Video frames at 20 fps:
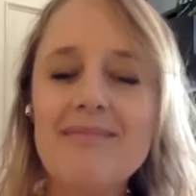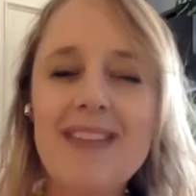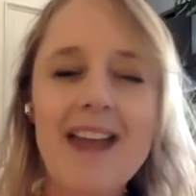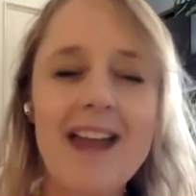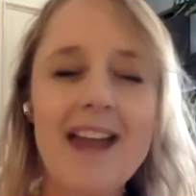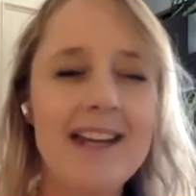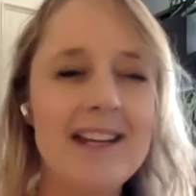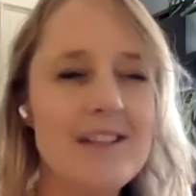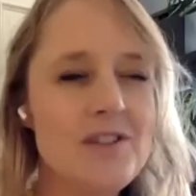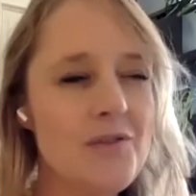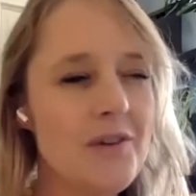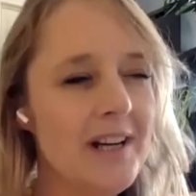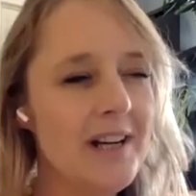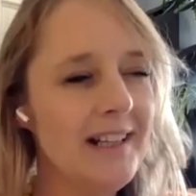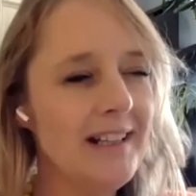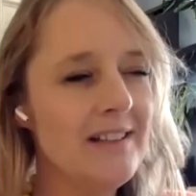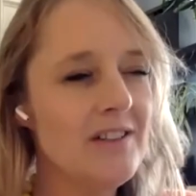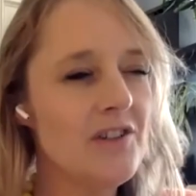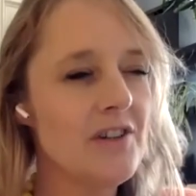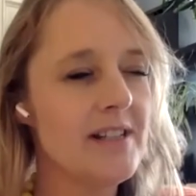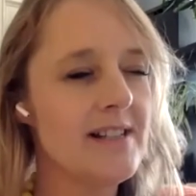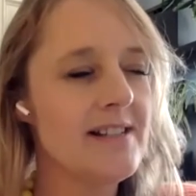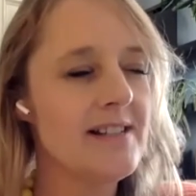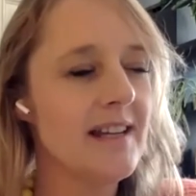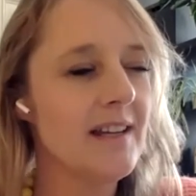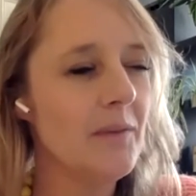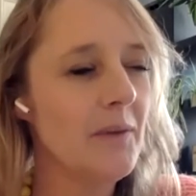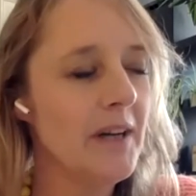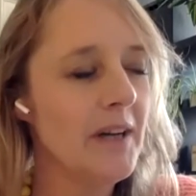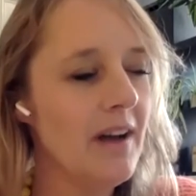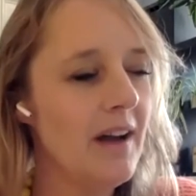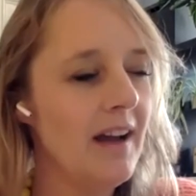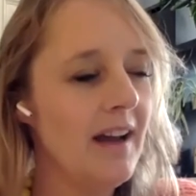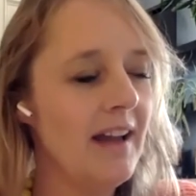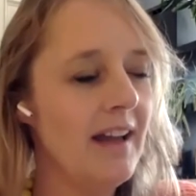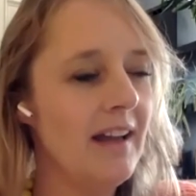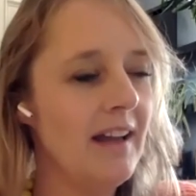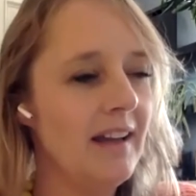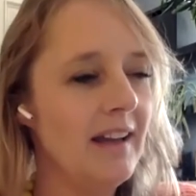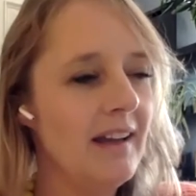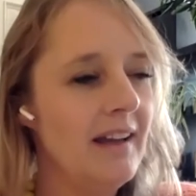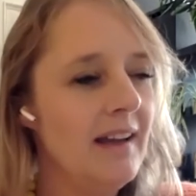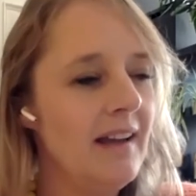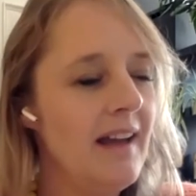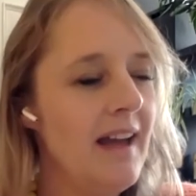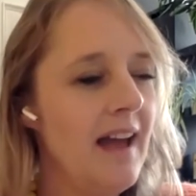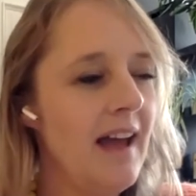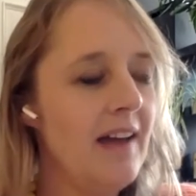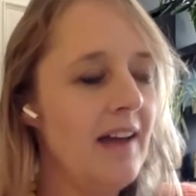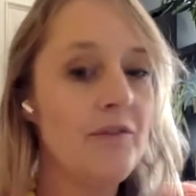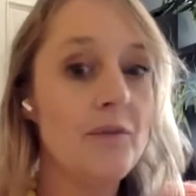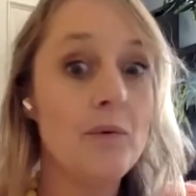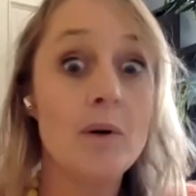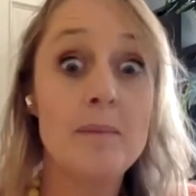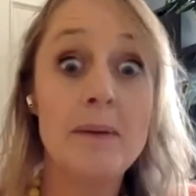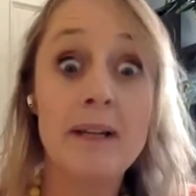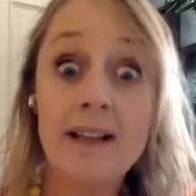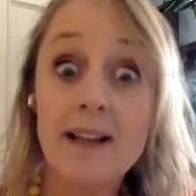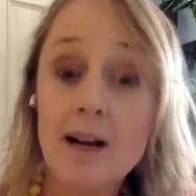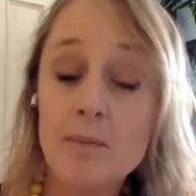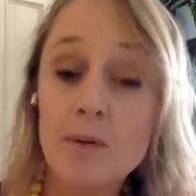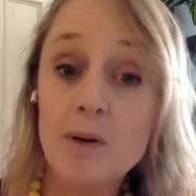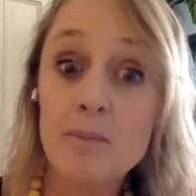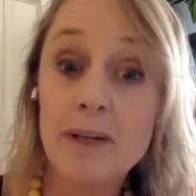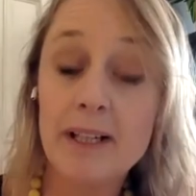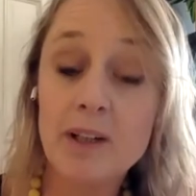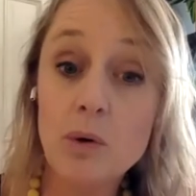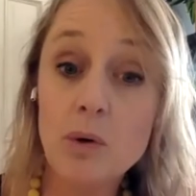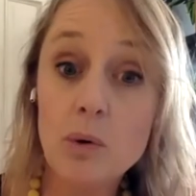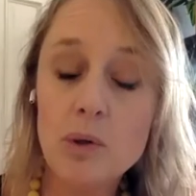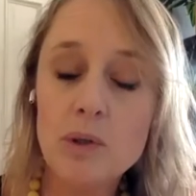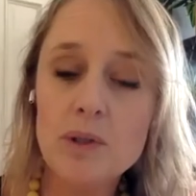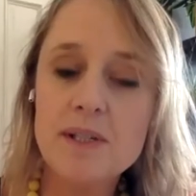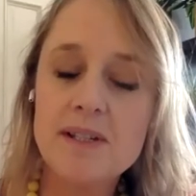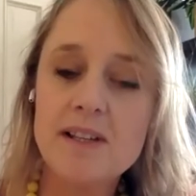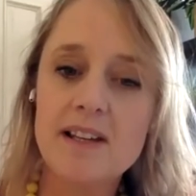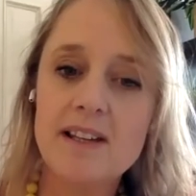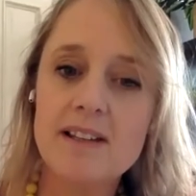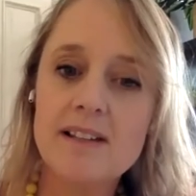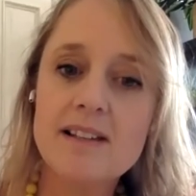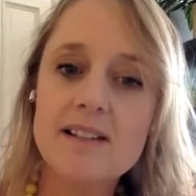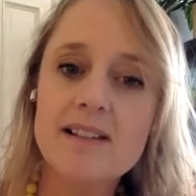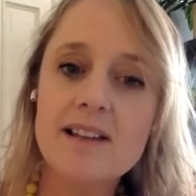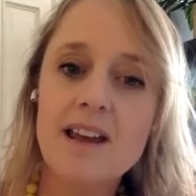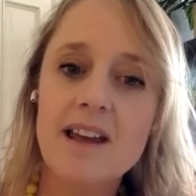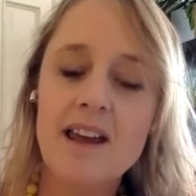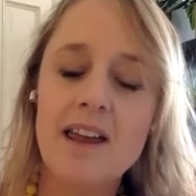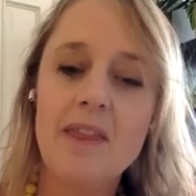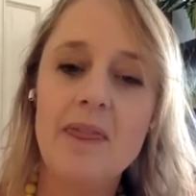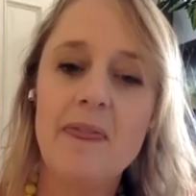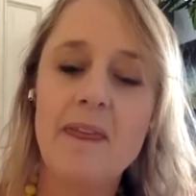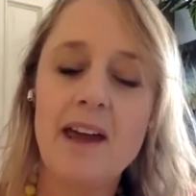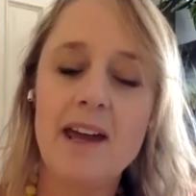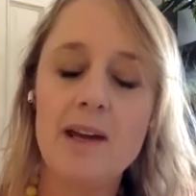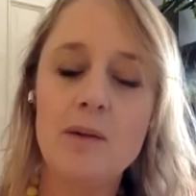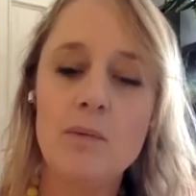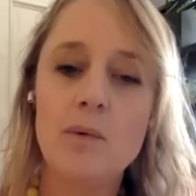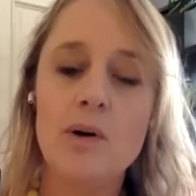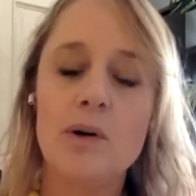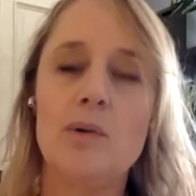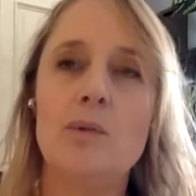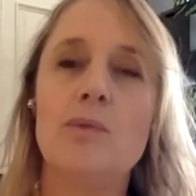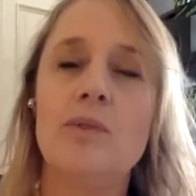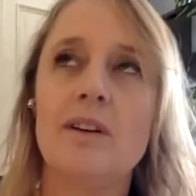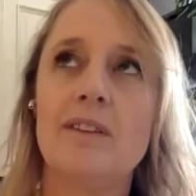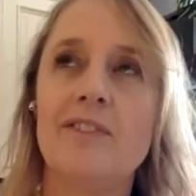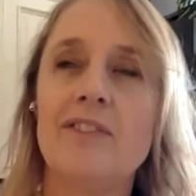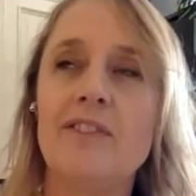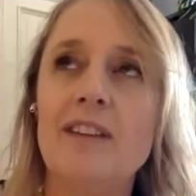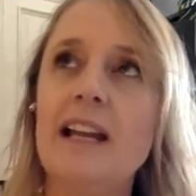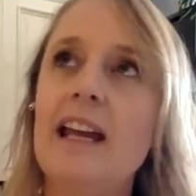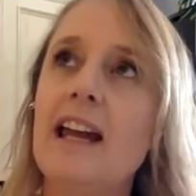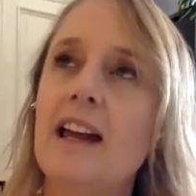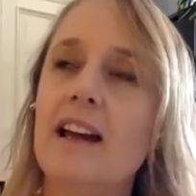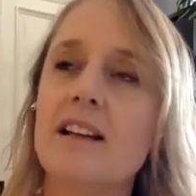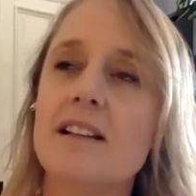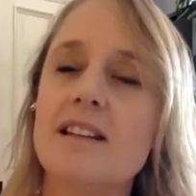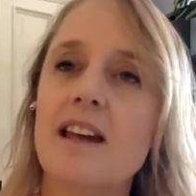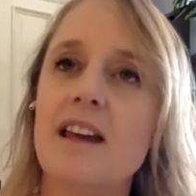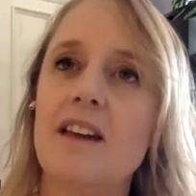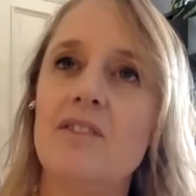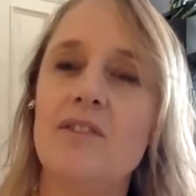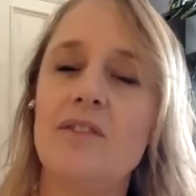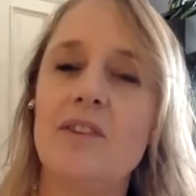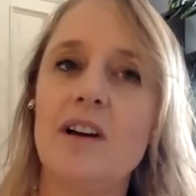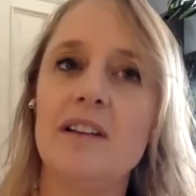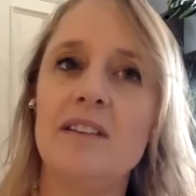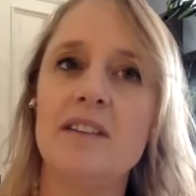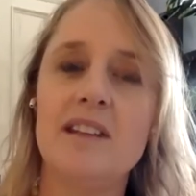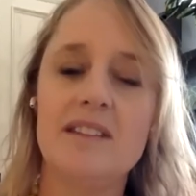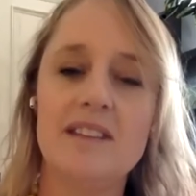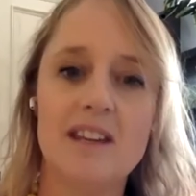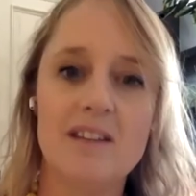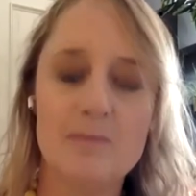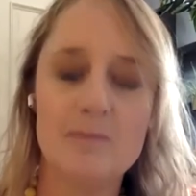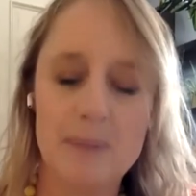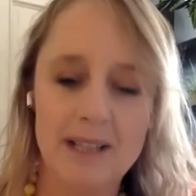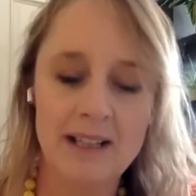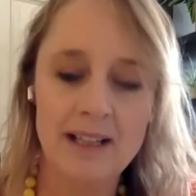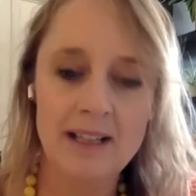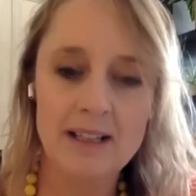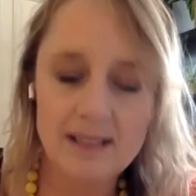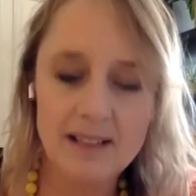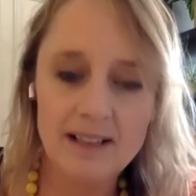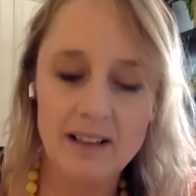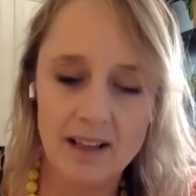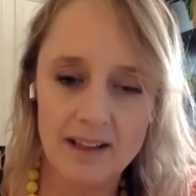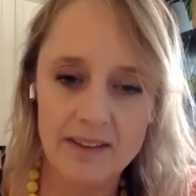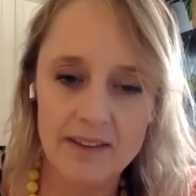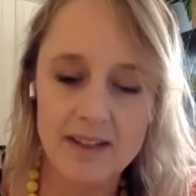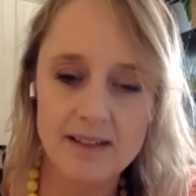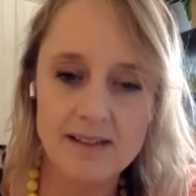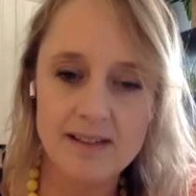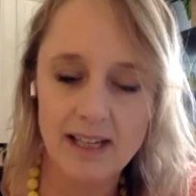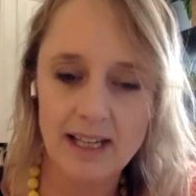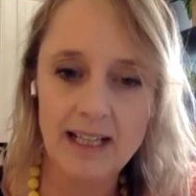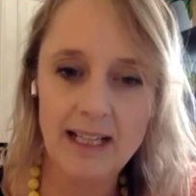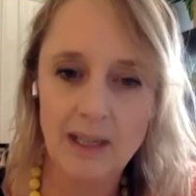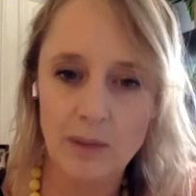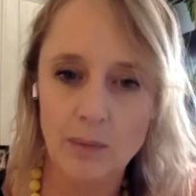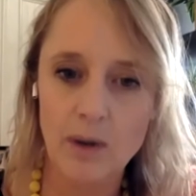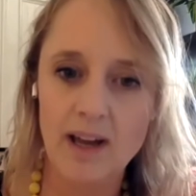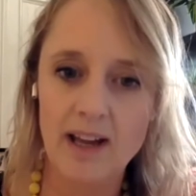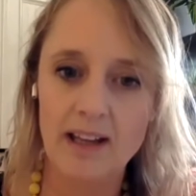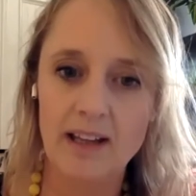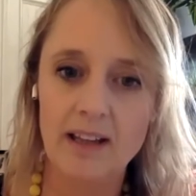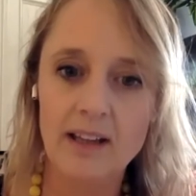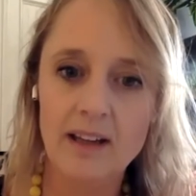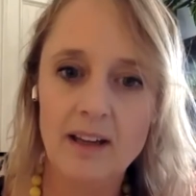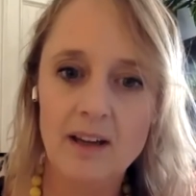And it's really interesting when I have women come on my courses, they will reflect and find that they've been eating like this anyway,